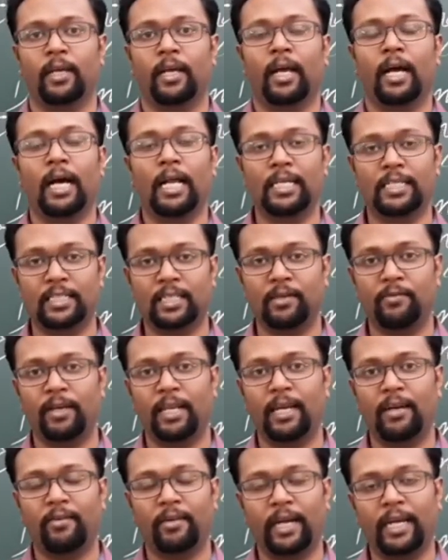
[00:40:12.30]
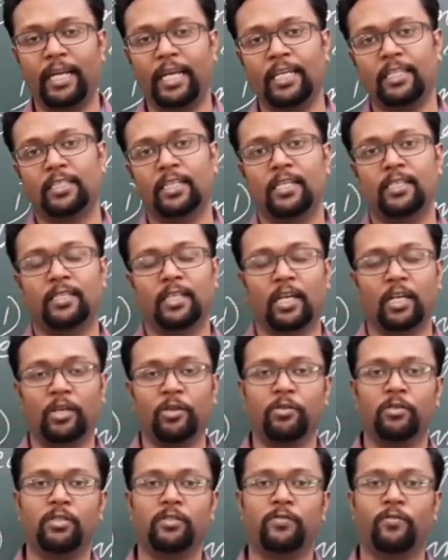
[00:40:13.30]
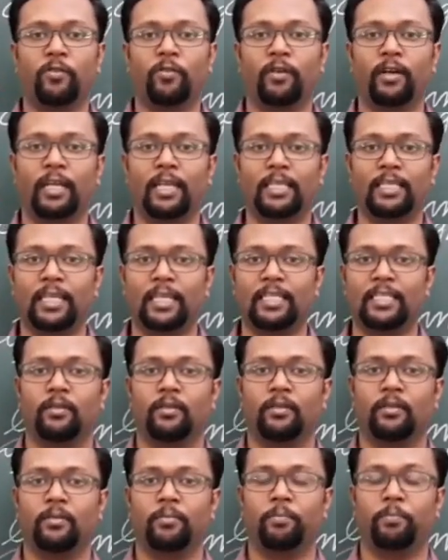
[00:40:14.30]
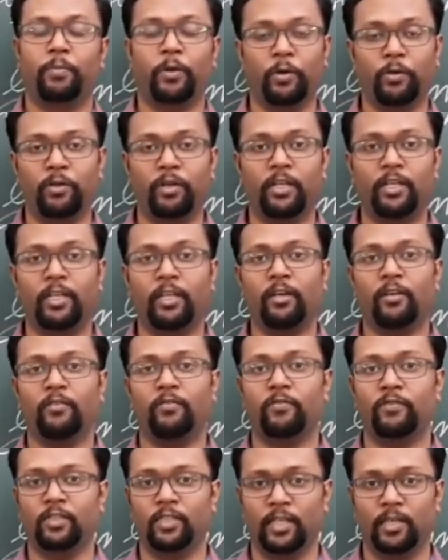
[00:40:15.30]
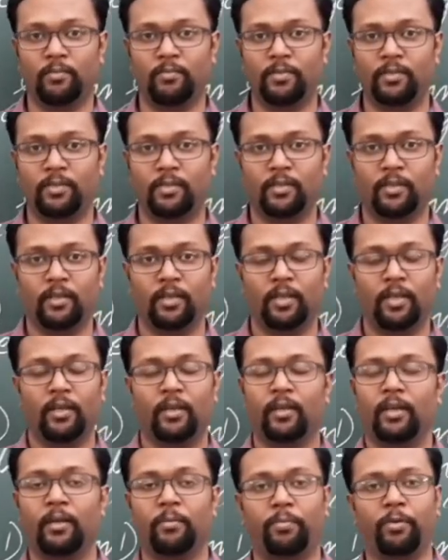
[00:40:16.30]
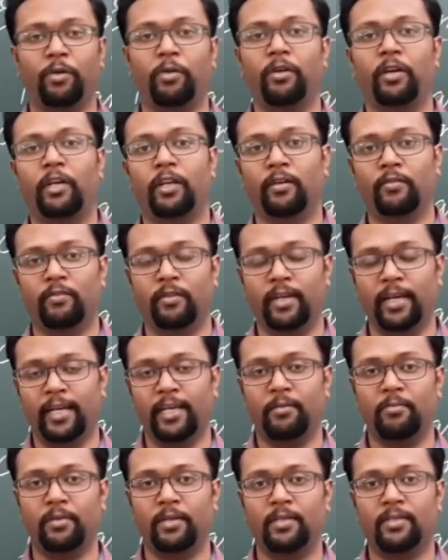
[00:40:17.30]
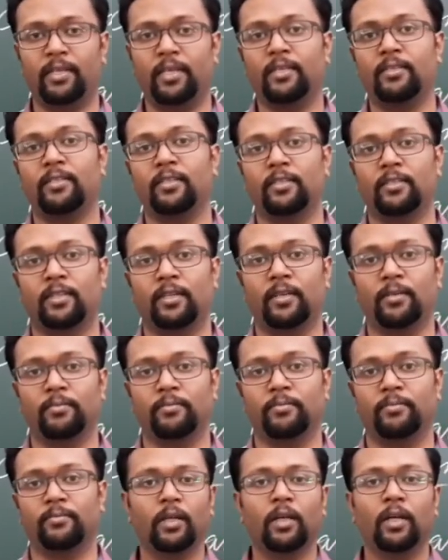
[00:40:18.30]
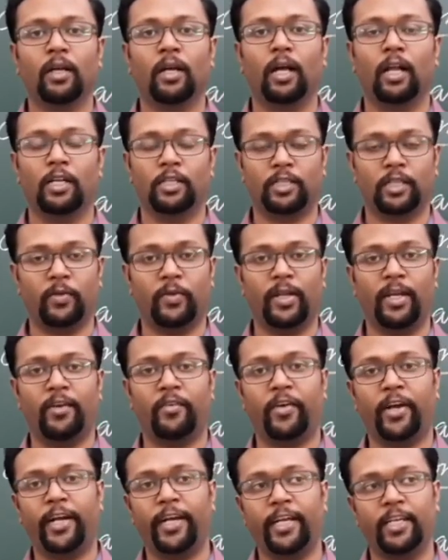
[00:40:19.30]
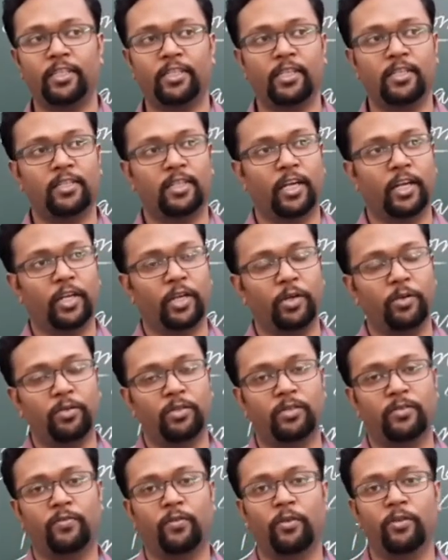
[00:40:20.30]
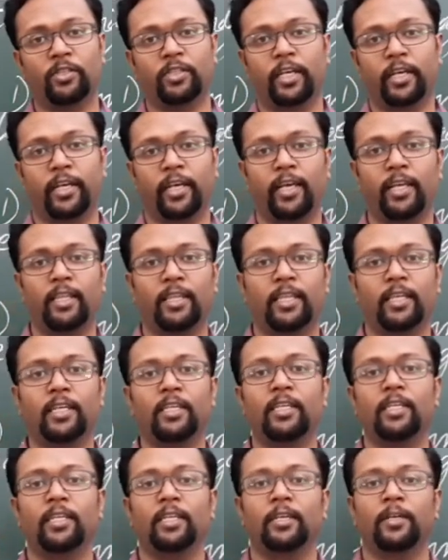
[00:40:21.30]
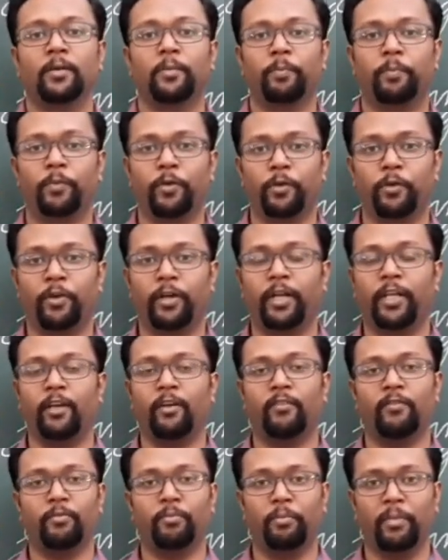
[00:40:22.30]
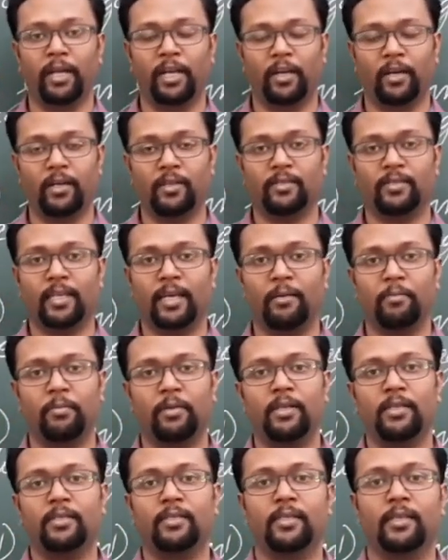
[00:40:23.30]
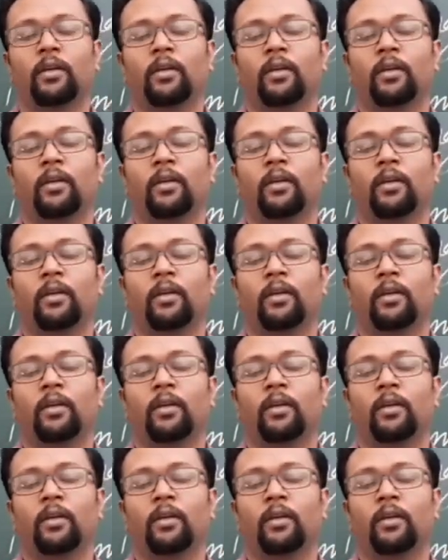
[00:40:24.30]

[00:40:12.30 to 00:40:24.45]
Ultraviolet radiations are used for detecting purity of gems and purity of diamonds, etc. Ultraviolet radiations are used for checking the purity of mineral samples.